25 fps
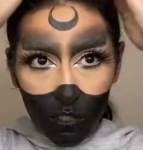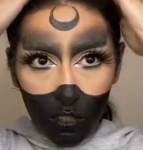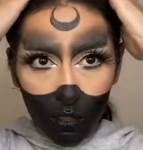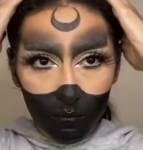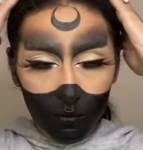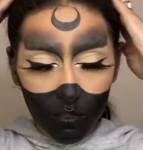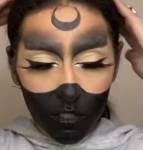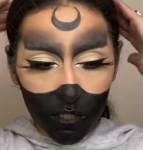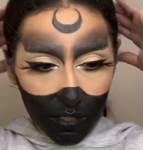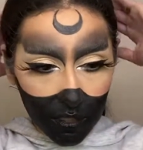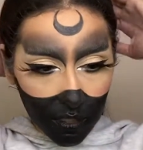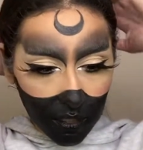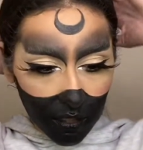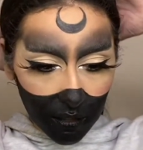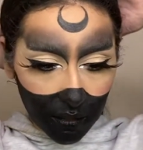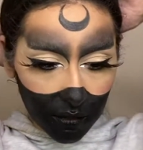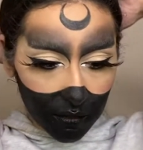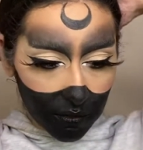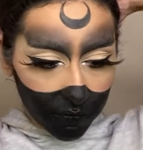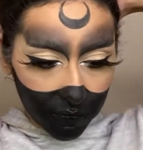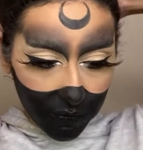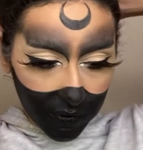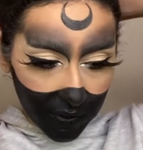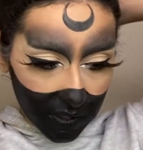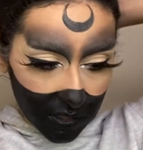I'm just going to
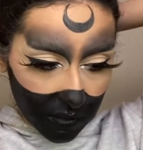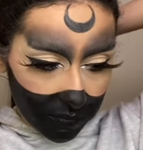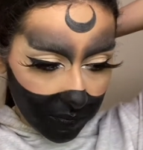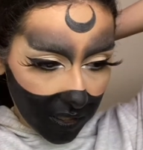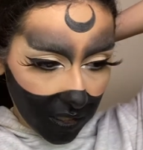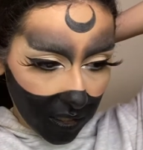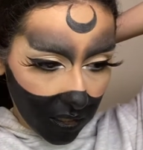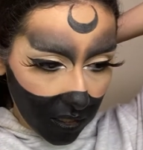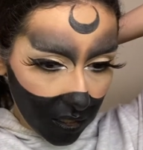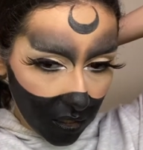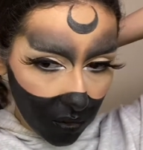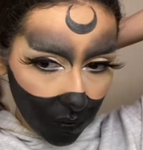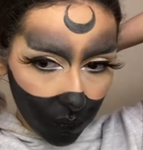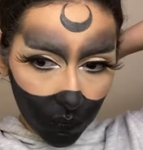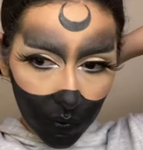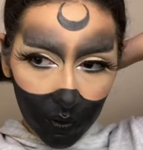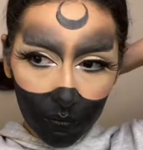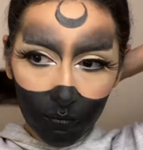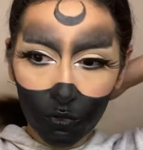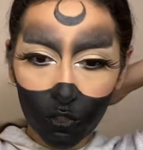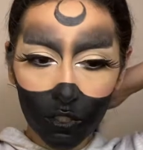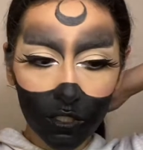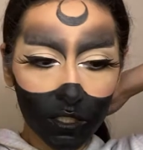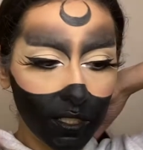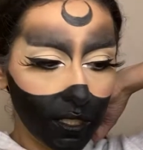fix my hair one
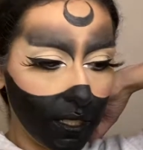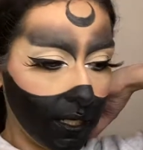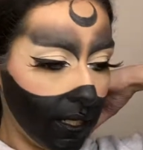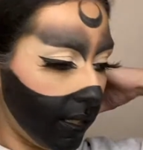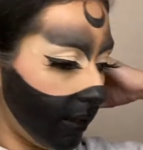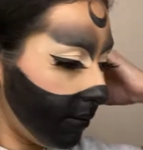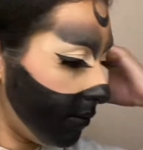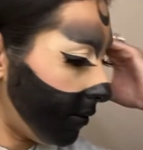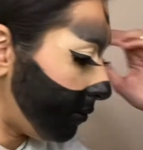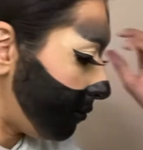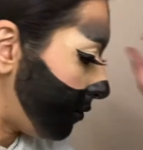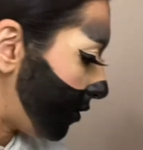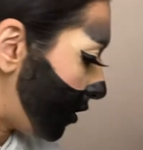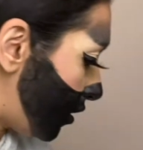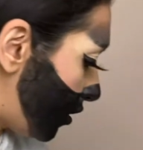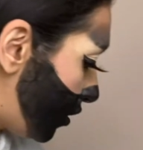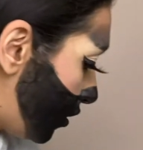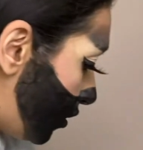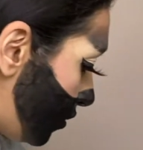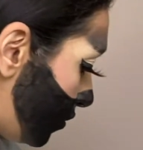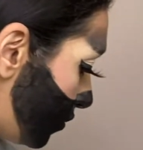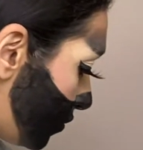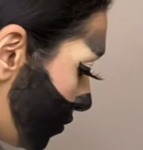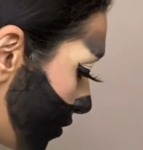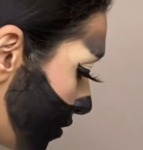more time. I'm going
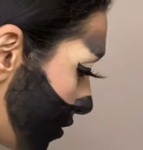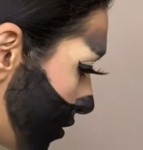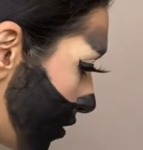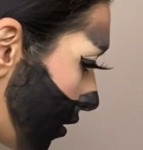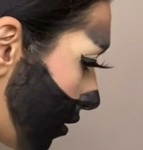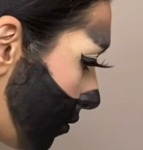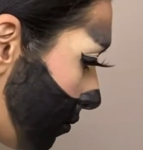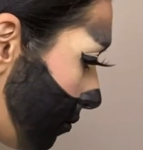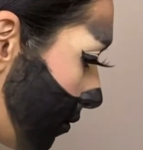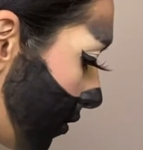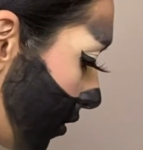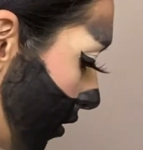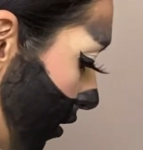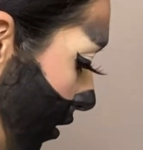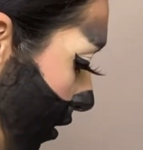to use some